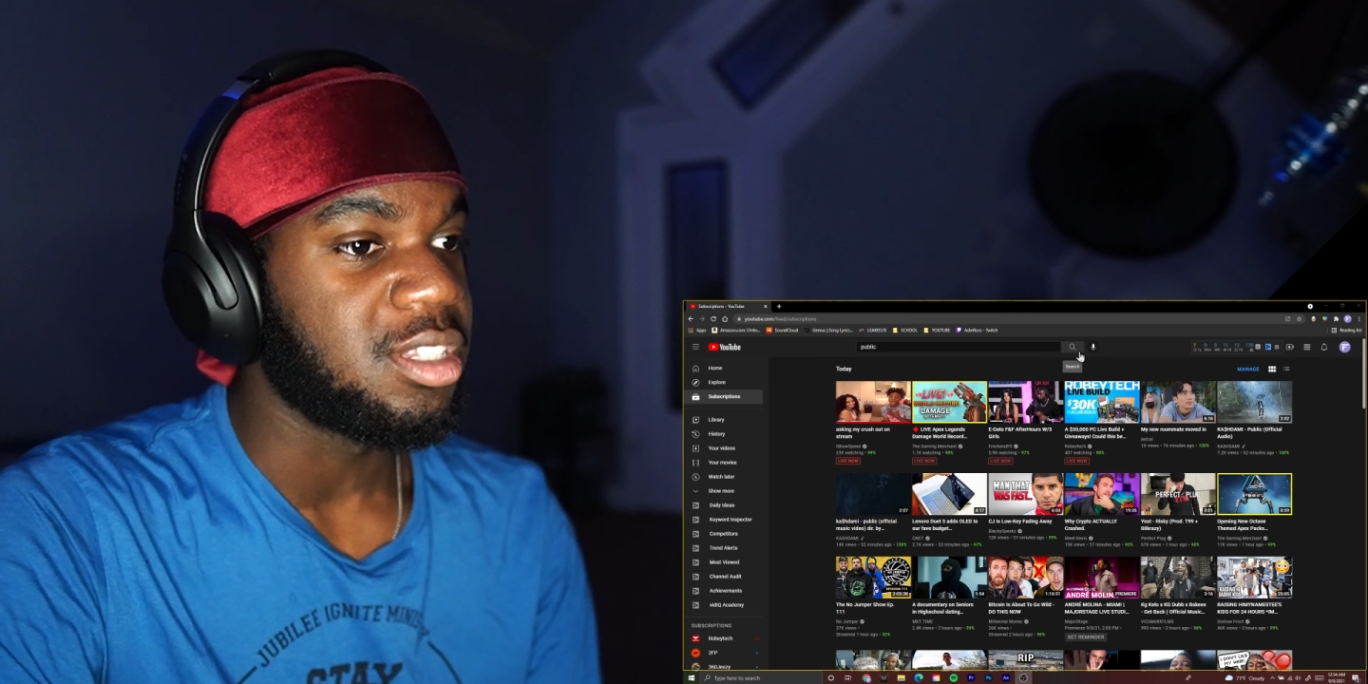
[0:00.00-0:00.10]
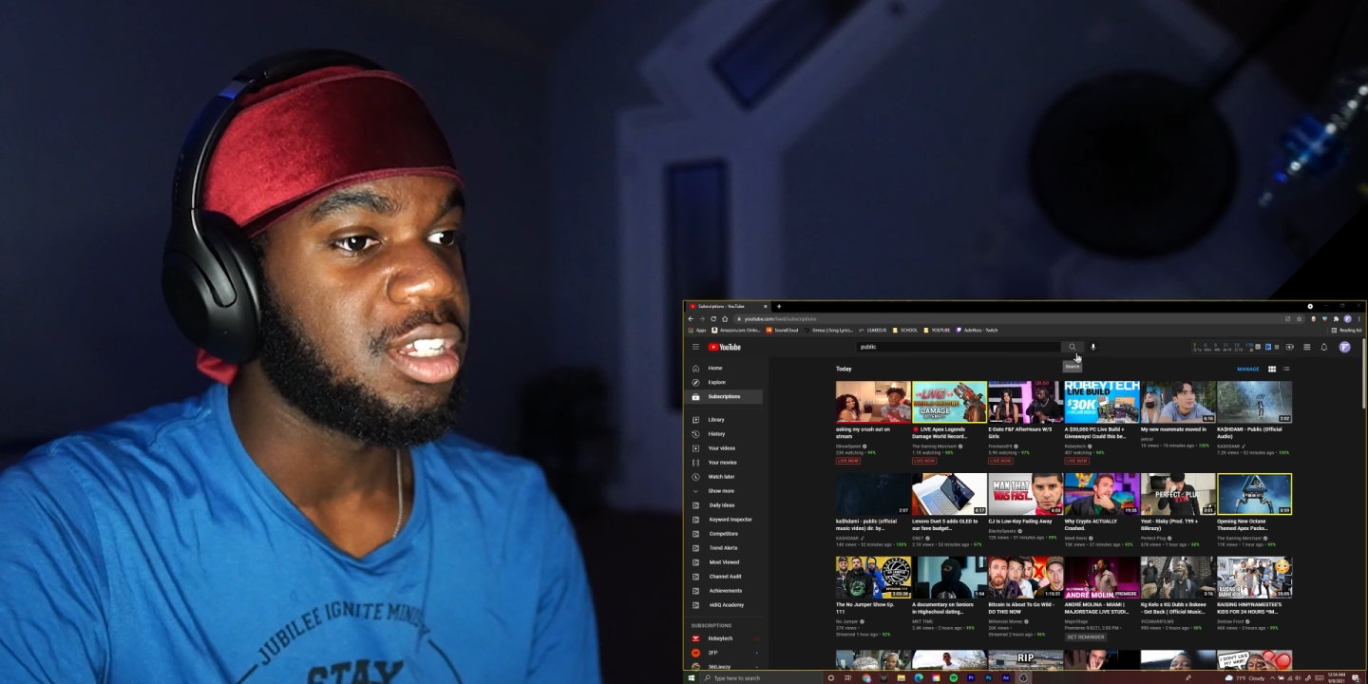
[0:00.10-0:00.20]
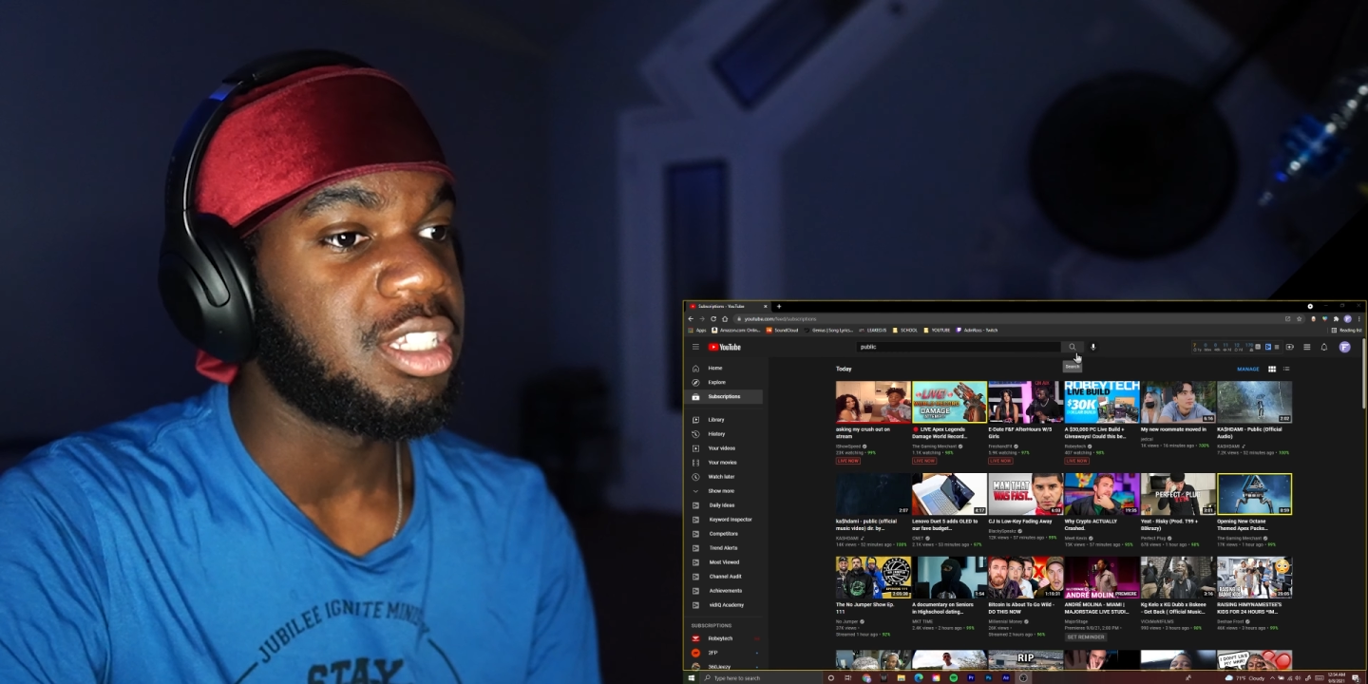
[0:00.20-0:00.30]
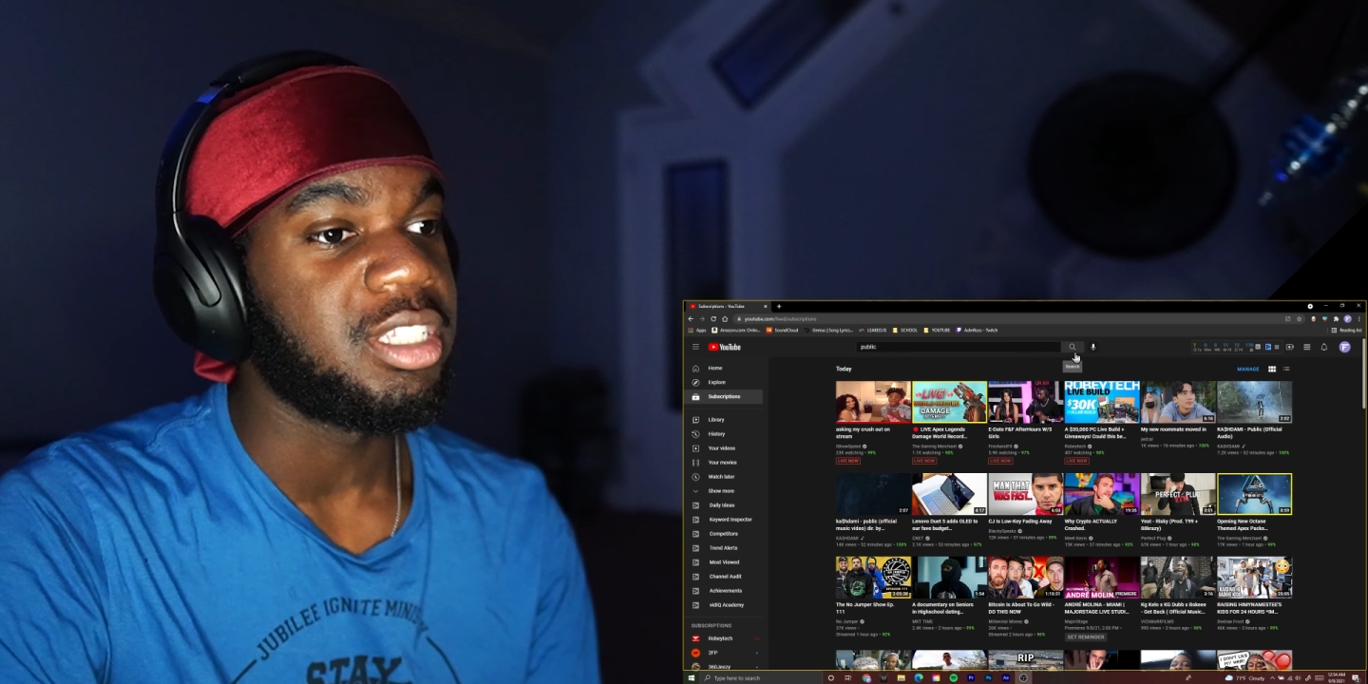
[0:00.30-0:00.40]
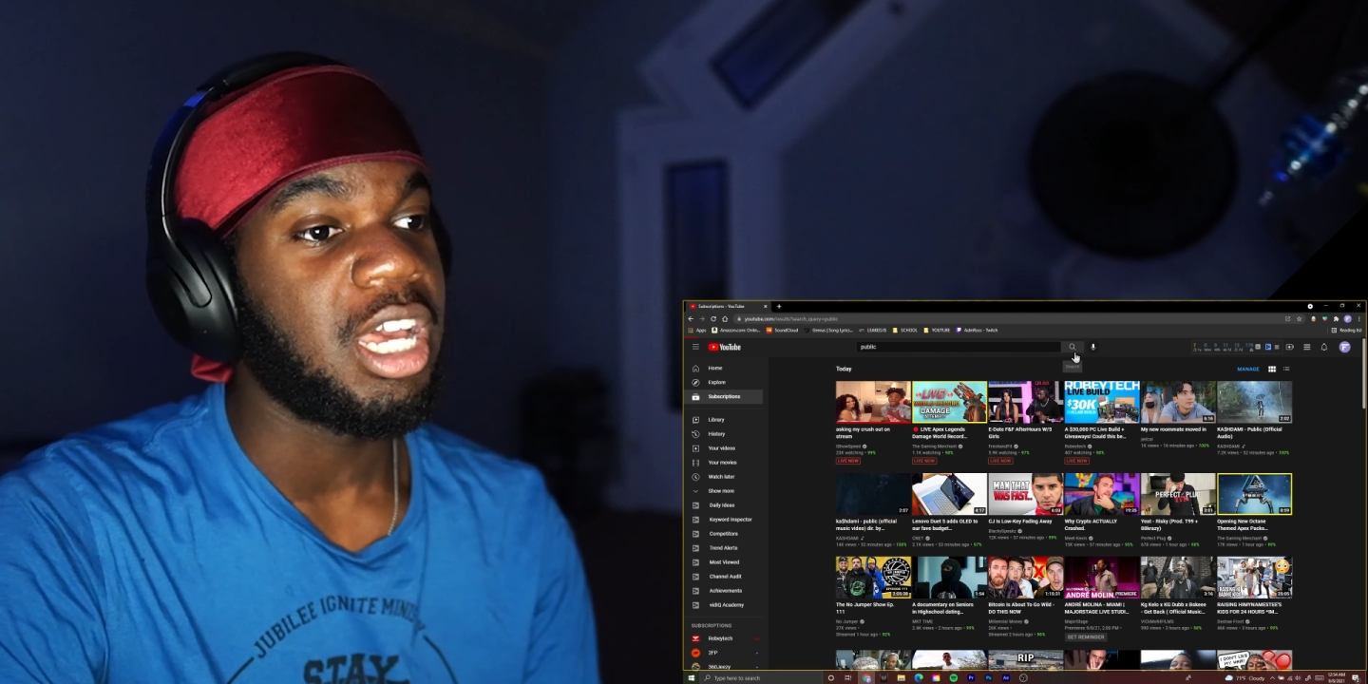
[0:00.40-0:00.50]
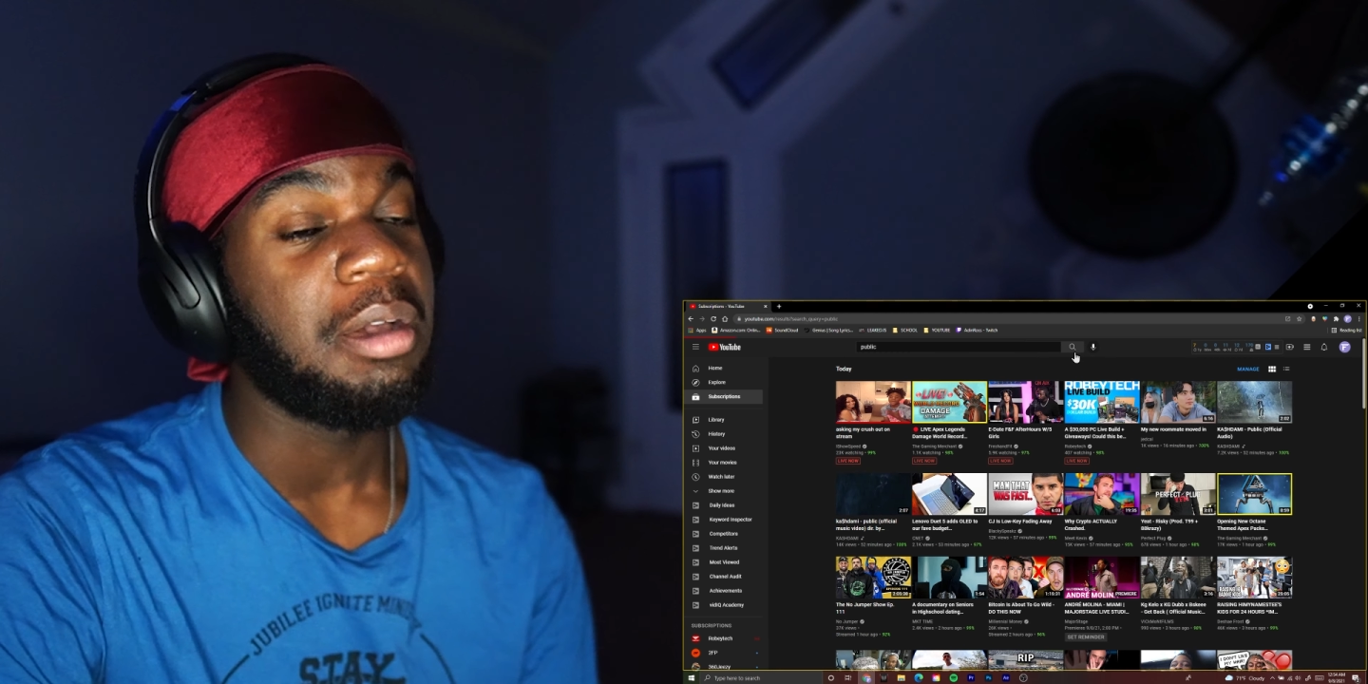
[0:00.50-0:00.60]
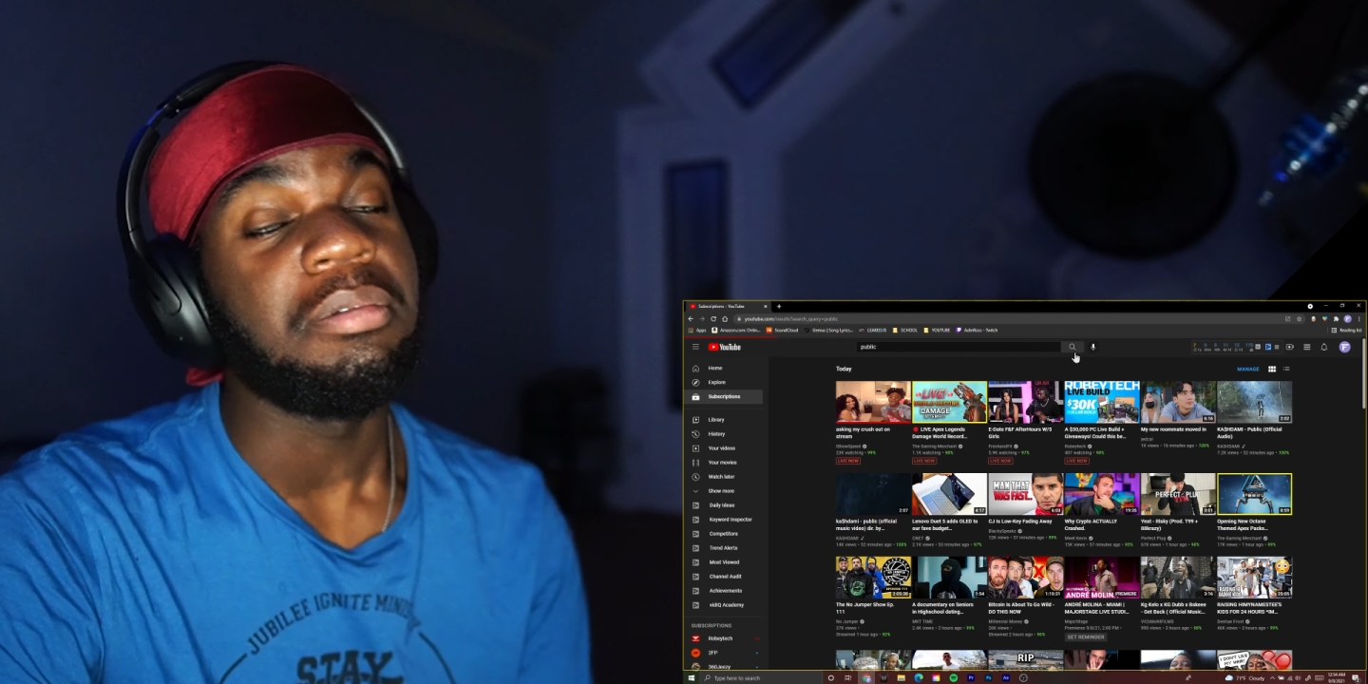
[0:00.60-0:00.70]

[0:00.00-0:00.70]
search tab.